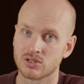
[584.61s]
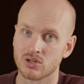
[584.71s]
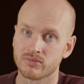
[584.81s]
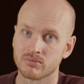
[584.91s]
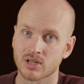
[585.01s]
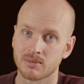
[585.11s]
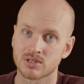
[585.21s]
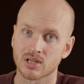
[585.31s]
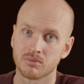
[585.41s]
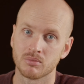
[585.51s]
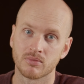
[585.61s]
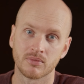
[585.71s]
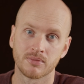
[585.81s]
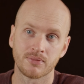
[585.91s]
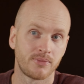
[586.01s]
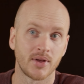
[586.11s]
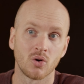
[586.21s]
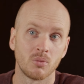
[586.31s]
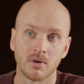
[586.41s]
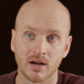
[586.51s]
I do from time to time
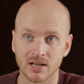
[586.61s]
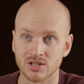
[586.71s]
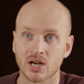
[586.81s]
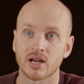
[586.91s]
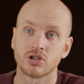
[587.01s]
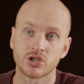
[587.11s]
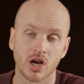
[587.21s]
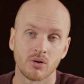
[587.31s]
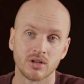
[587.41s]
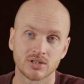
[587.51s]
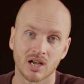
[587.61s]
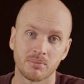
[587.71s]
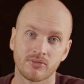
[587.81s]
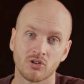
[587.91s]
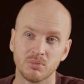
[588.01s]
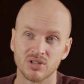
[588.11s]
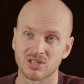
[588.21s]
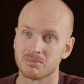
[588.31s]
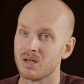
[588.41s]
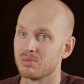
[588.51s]
film an entire show, an entire performance
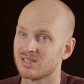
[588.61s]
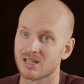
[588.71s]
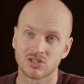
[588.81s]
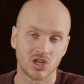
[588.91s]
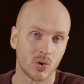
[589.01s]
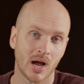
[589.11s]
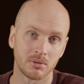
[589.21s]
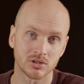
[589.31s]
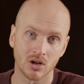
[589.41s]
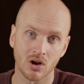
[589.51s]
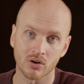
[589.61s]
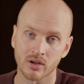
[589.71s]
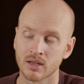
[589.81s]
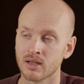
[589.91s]
that might be, say, 2 hours long.